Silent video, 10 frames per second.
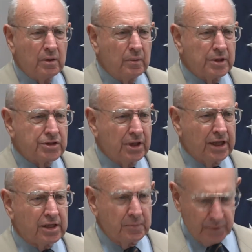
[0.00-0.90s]
was
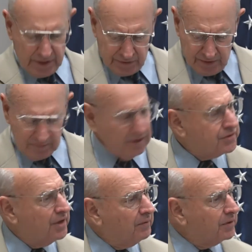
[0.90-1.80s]
elected president of El
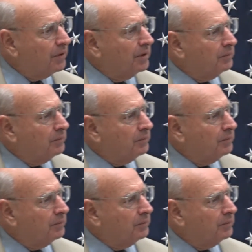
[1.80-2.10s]
Salvador.